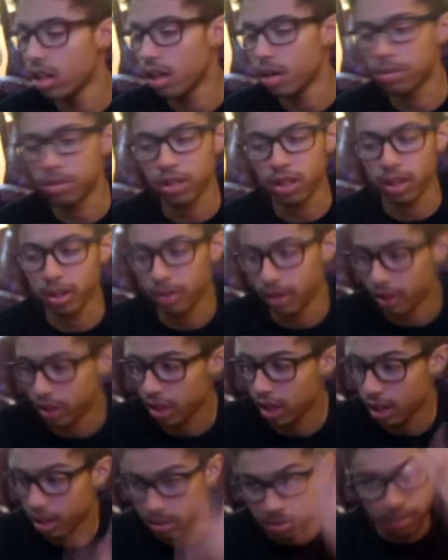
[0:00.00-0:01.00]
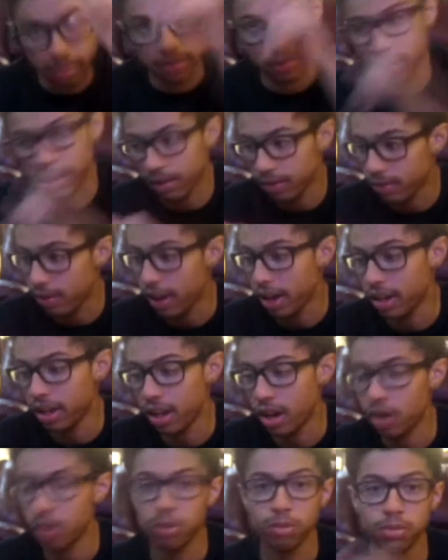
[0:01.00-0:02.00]
Sorry about that. I fanned
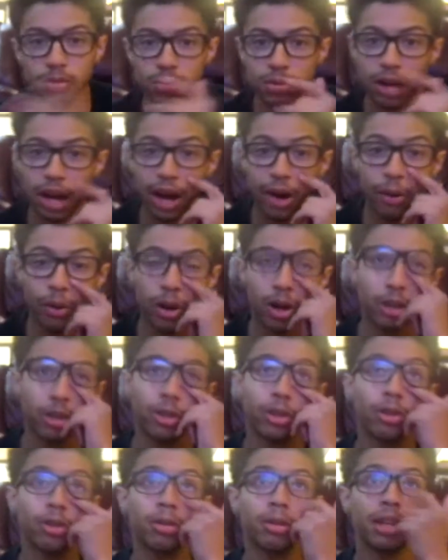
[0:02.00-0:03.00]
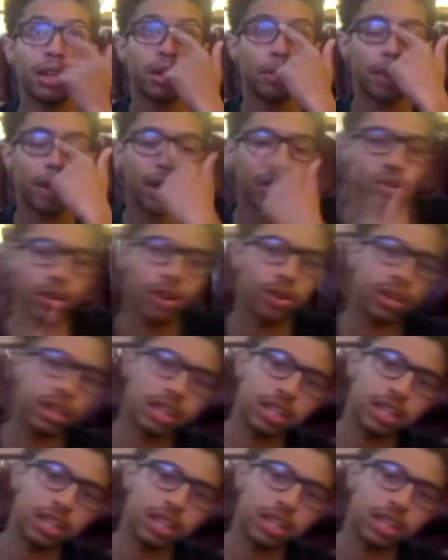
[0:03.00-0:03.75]
out Kyle Walker in the background.